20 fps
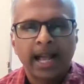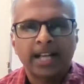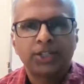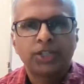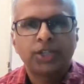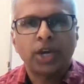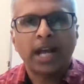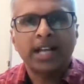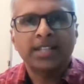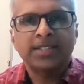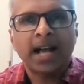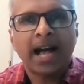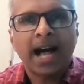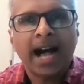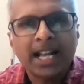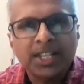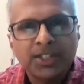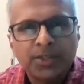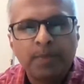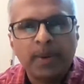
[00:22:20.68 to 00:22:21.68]
As a
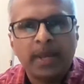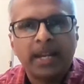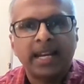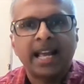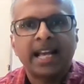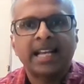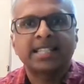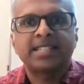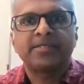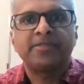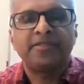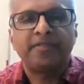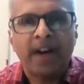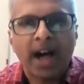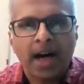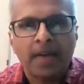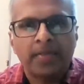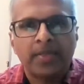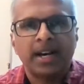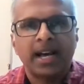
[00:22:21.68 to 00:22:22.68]
husband, as a
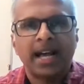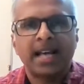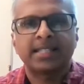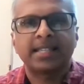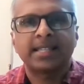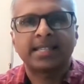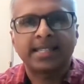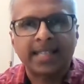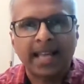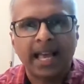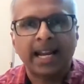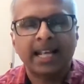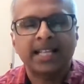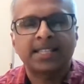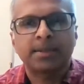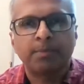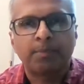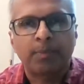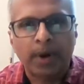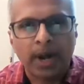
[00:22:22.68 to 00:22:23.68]
father, as a son,
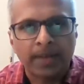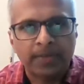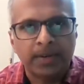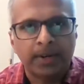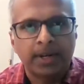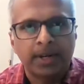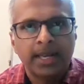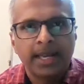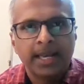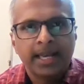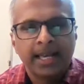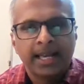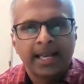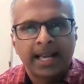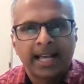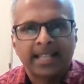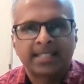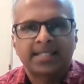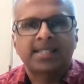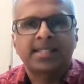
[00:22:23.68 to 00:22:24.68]
as a brother,
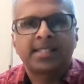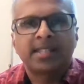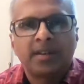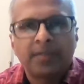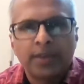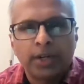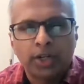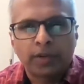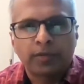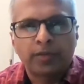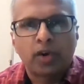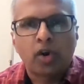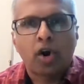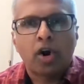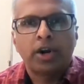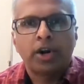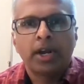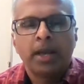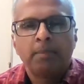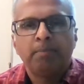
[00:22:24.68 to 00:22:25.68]
as a servant of
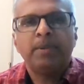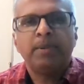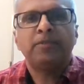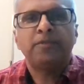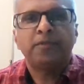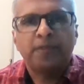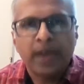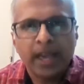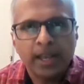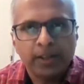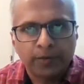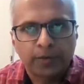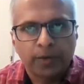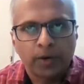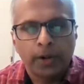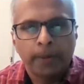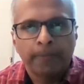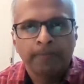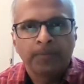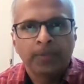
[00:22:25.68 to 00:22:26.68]
God, be
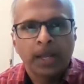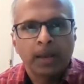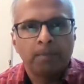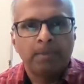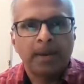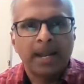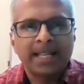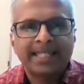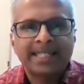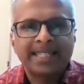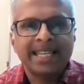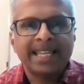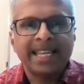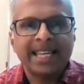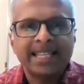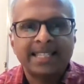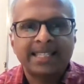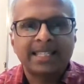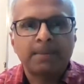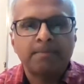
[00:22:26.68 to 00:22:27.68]
faithful. Blessed
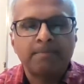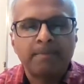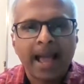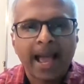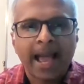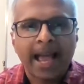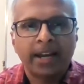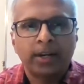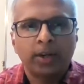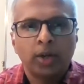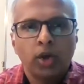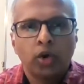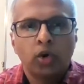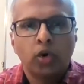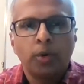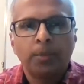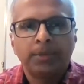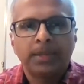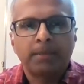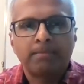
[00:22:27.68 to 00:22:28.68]
is the man
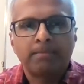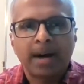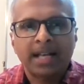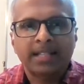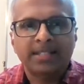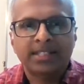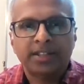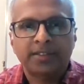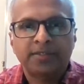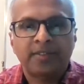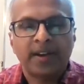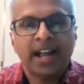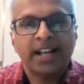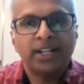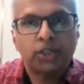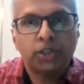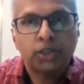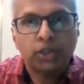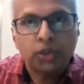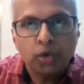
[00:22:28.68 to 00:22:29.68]
whom the master
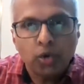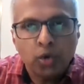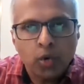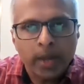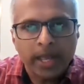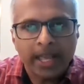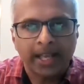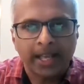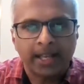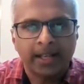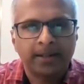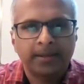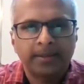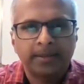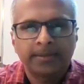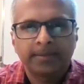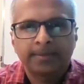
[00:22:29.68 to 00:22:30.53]
finds doing